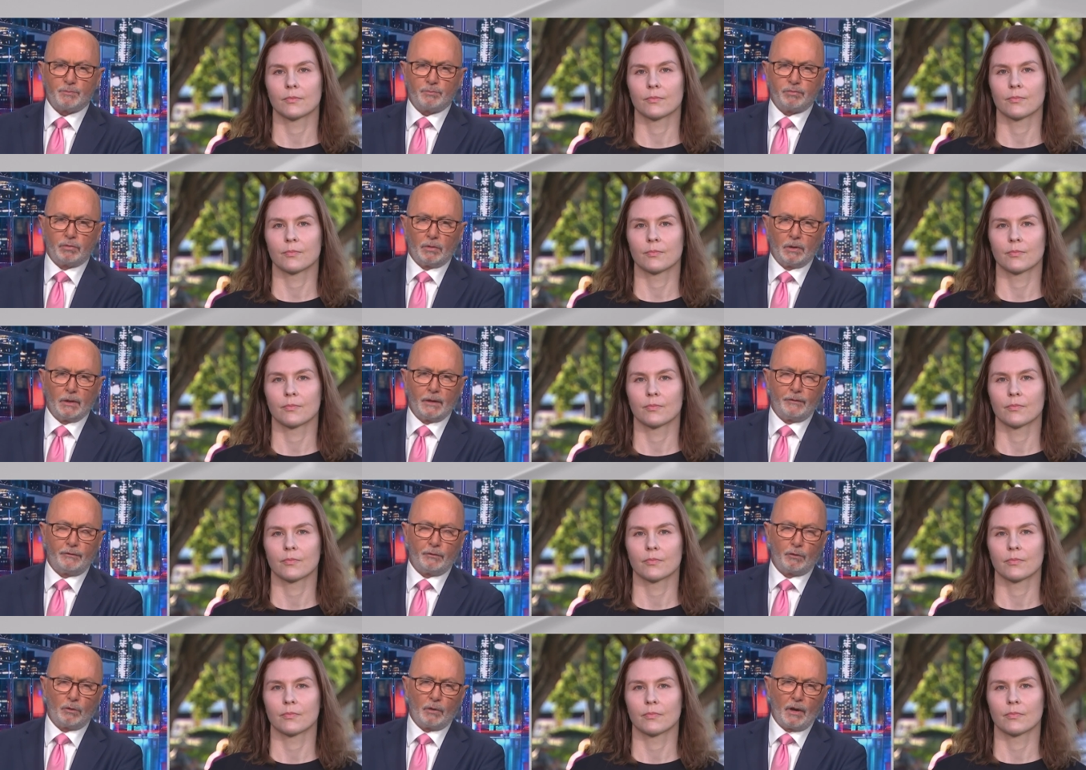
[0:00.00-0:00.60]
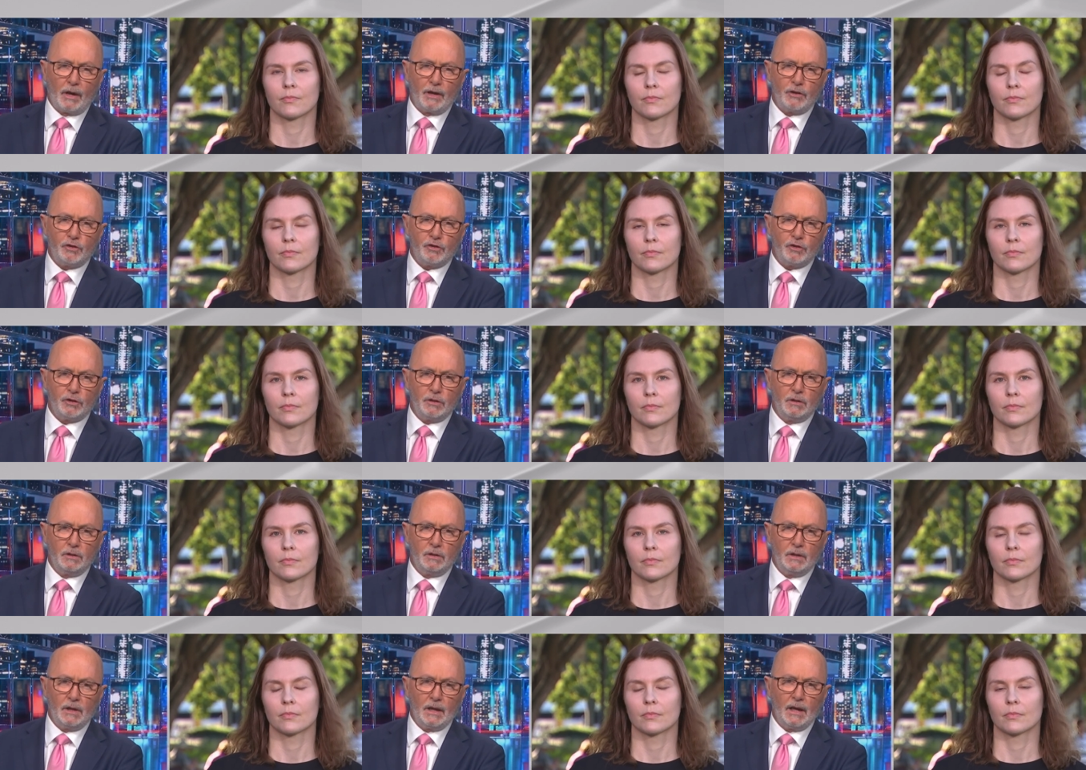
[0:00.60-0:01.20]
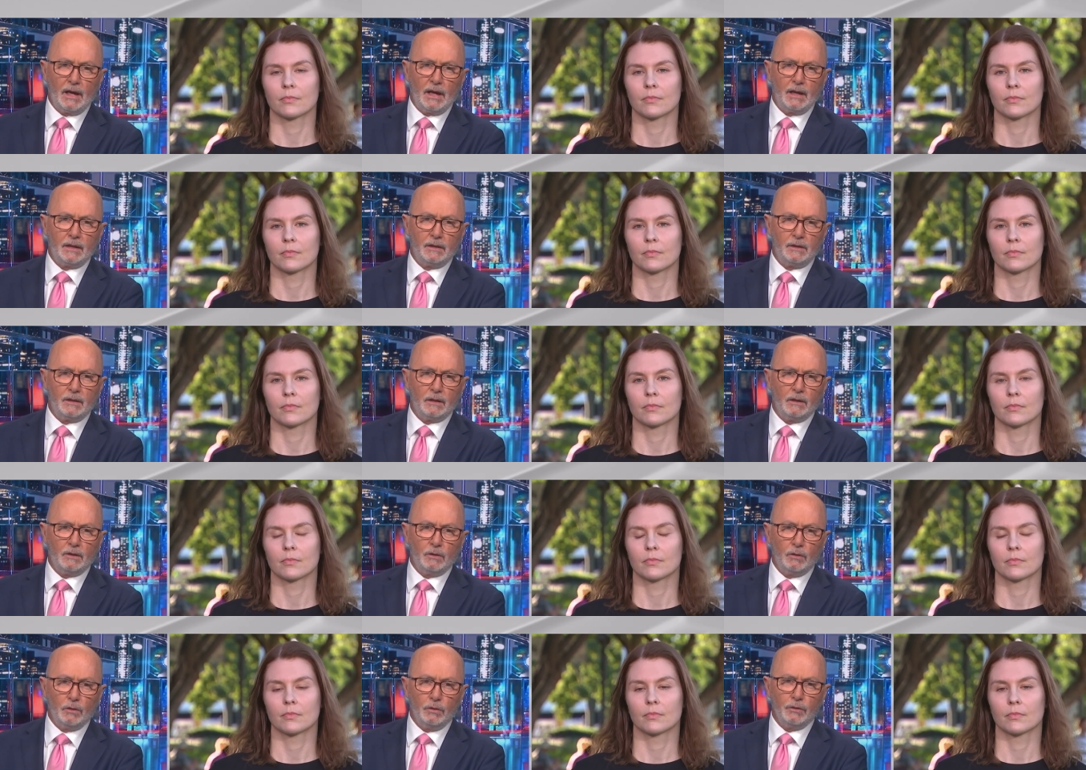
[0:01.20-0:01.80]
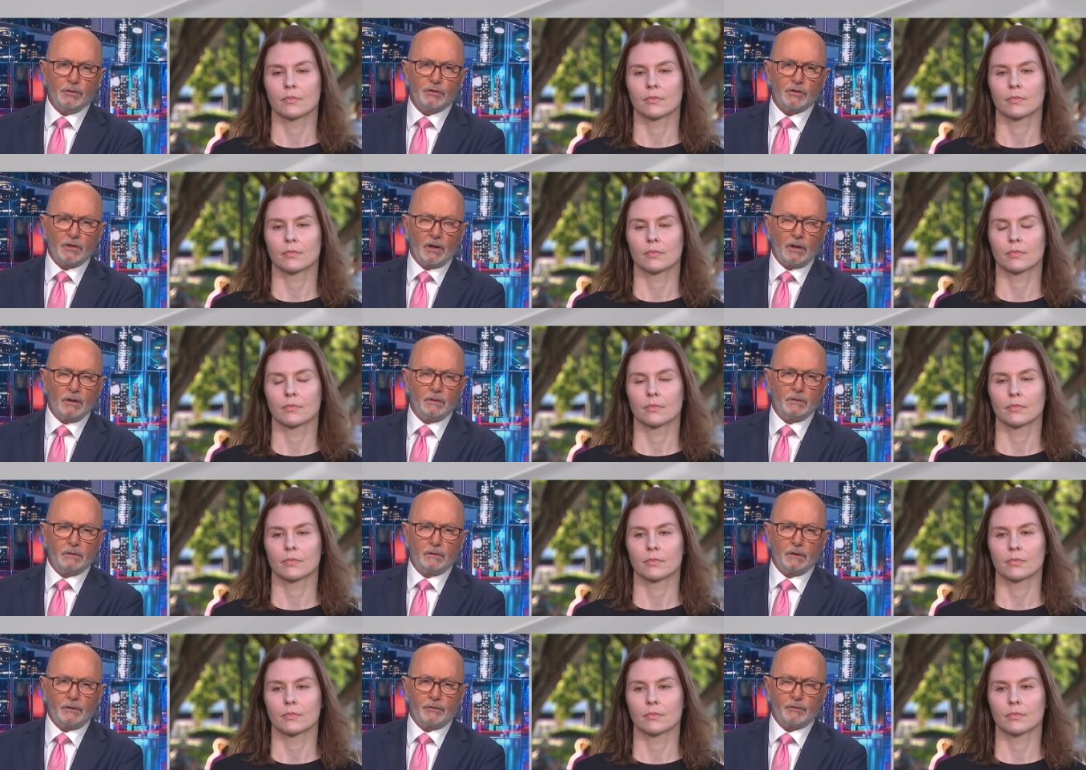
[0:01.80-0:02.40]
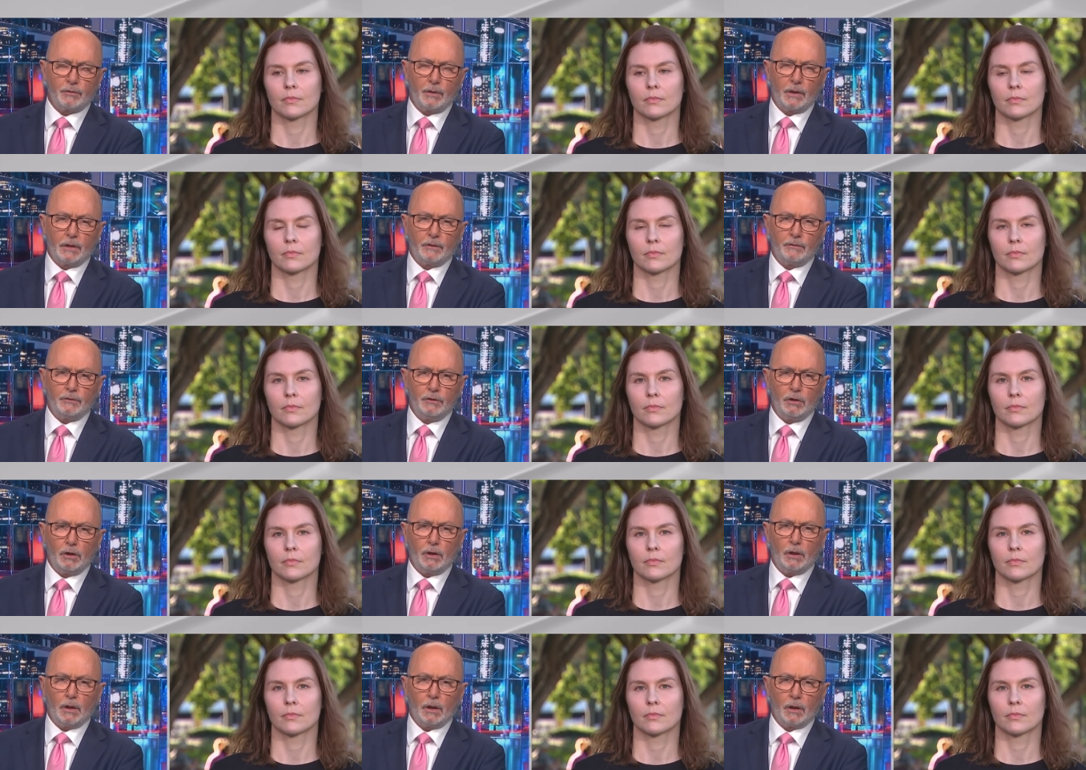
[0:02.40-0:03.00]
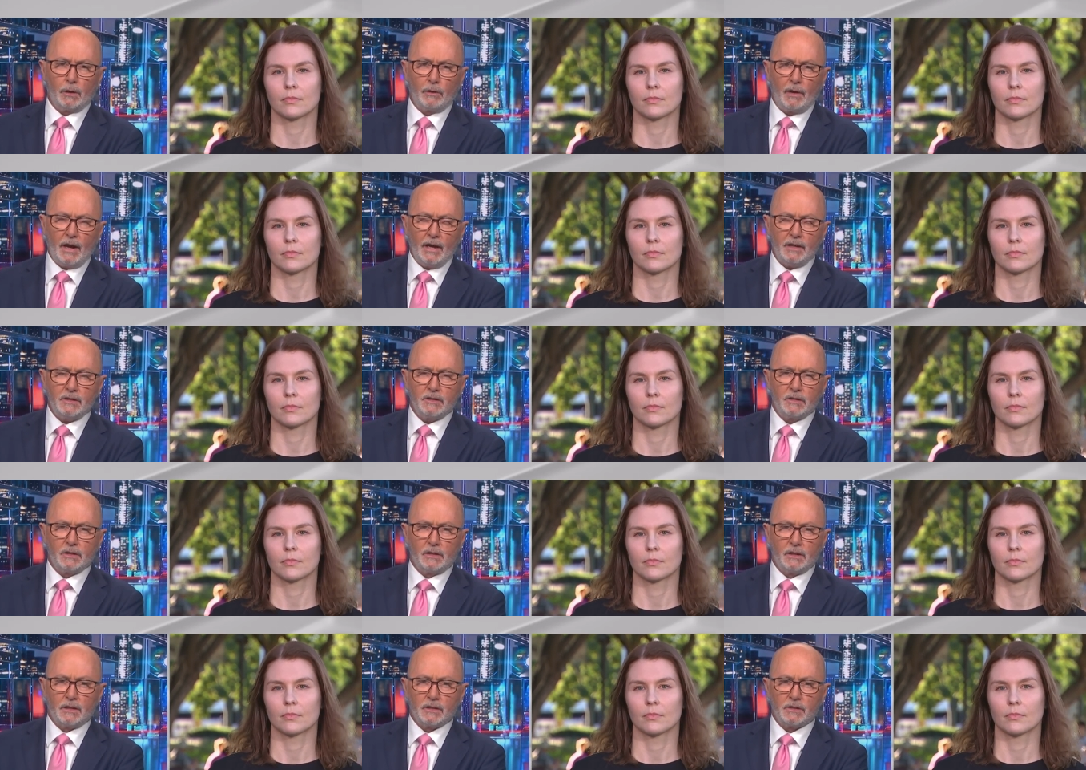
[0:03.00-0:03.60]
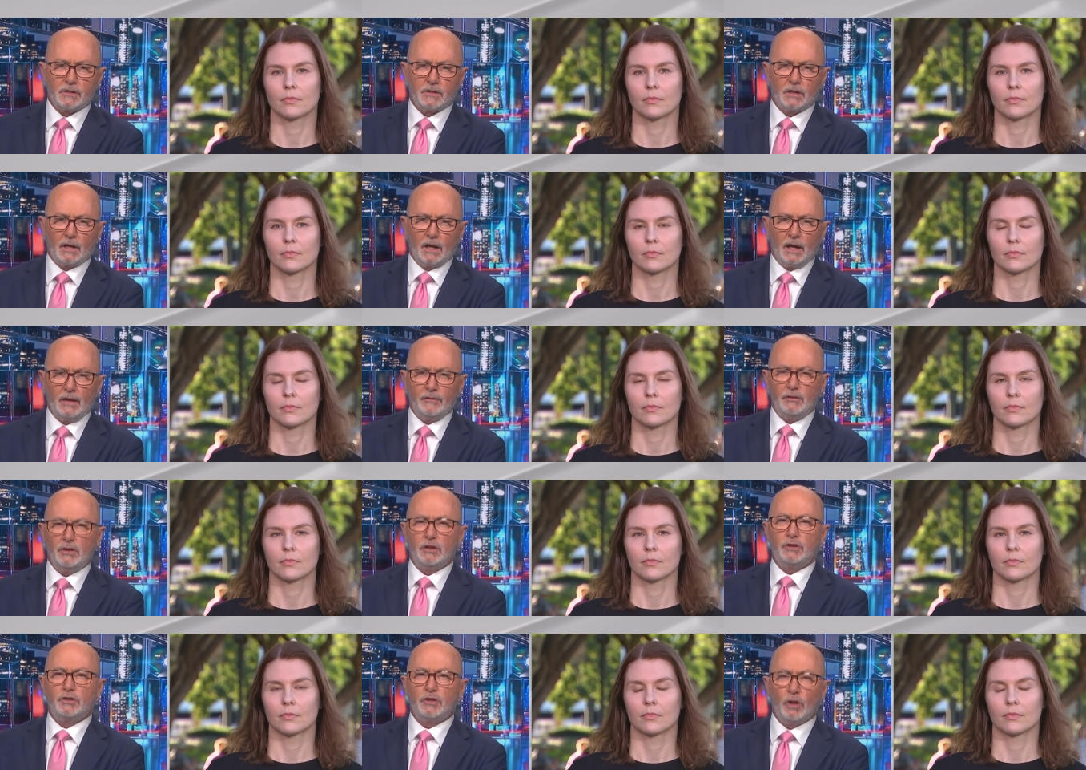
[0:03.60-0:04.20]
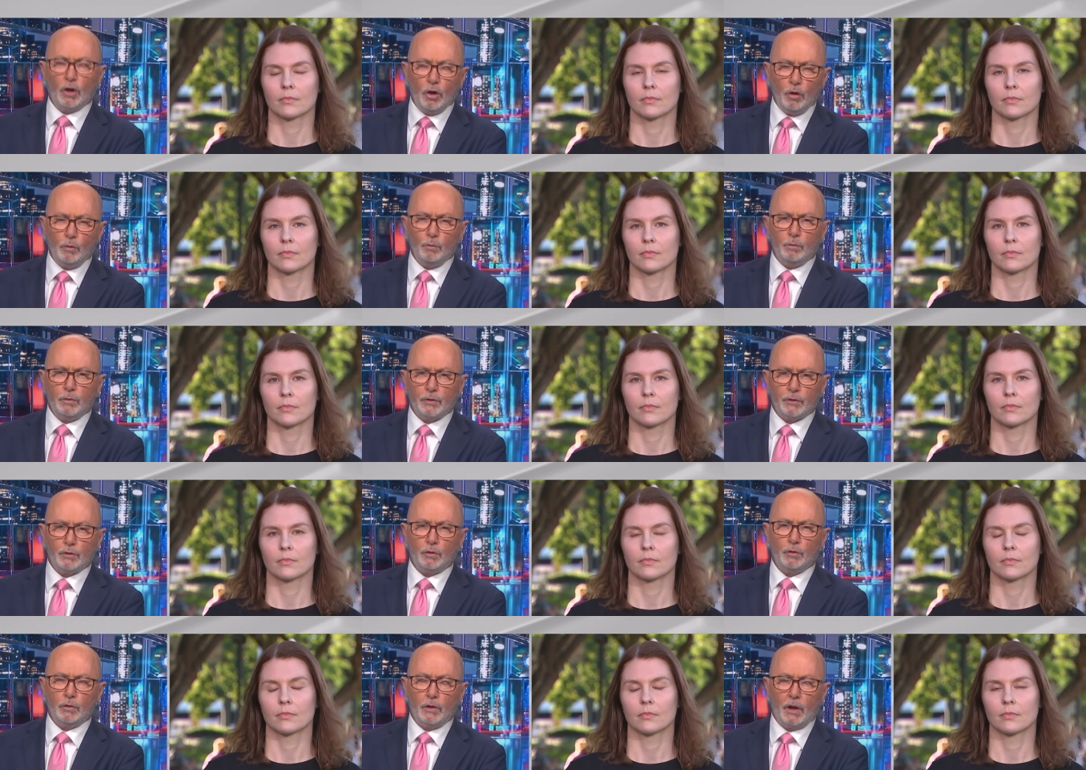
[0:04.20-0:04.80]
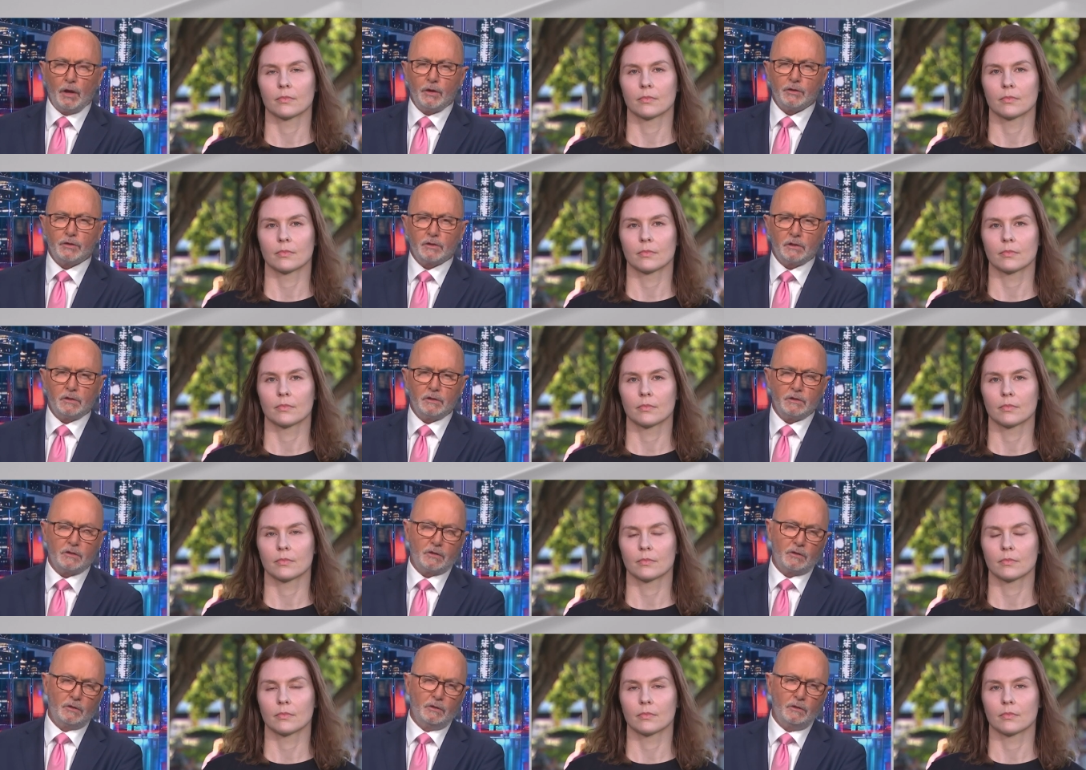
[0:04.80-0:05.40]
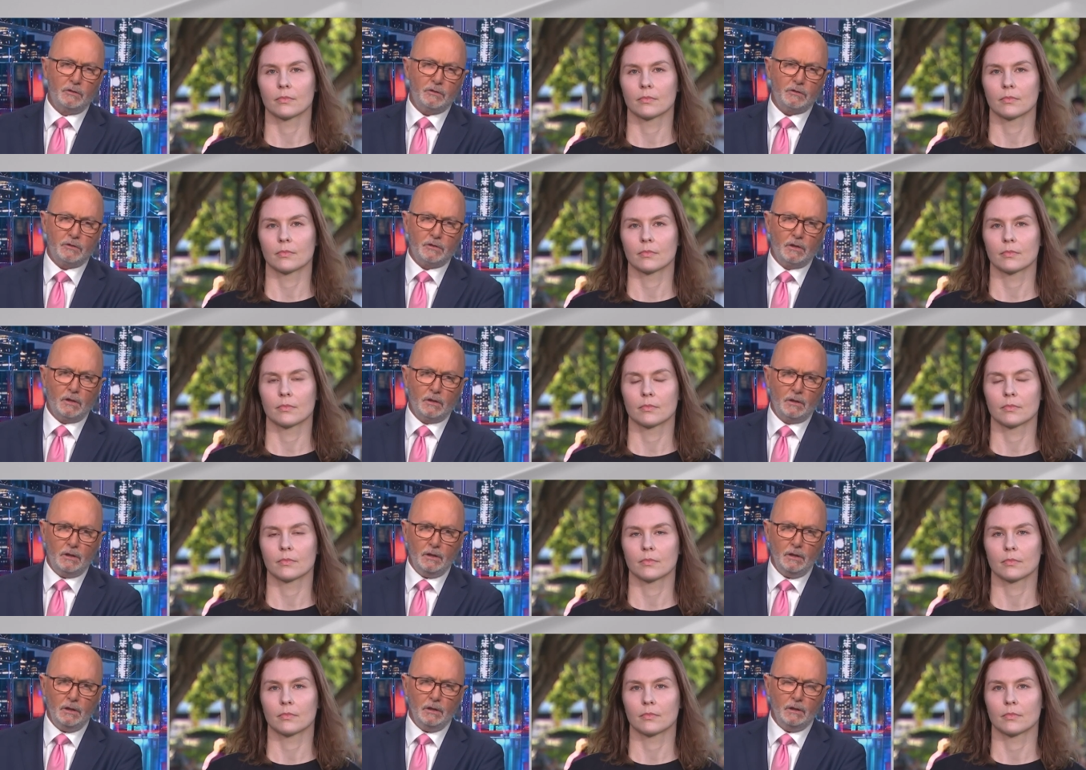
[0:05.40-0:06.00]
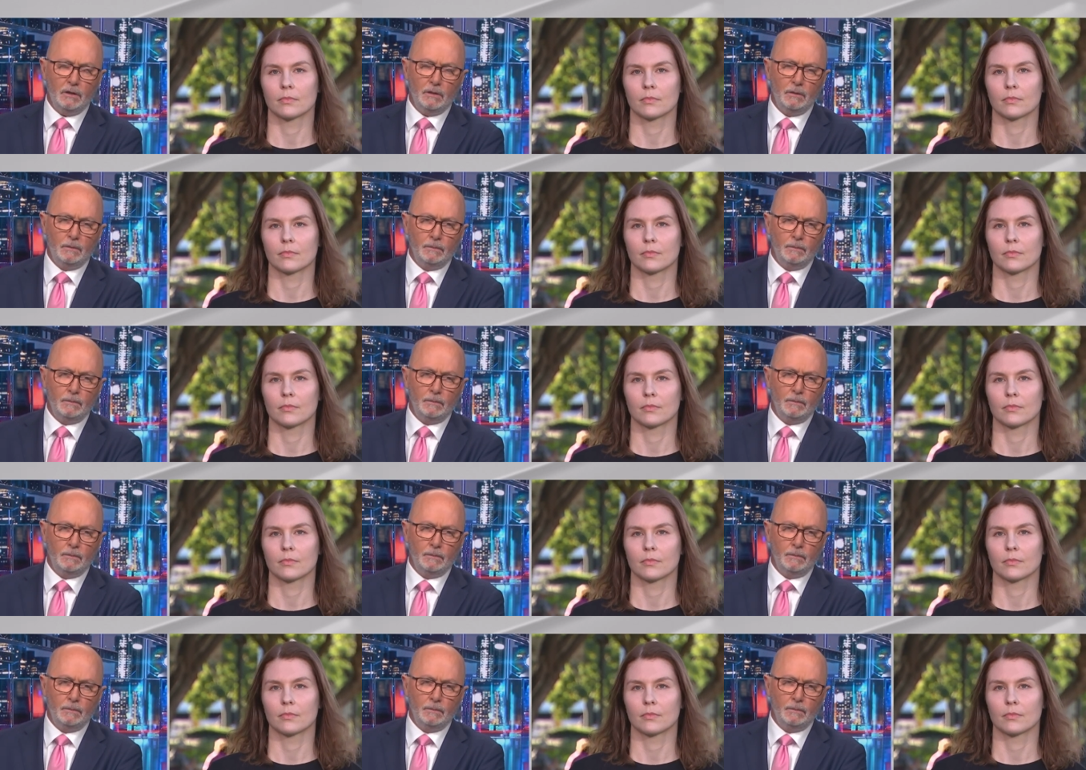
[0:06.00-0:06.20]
Speaker 1: proliferation and also the threat of nuclear accidents. Have you dealt with all those concerns, do you think?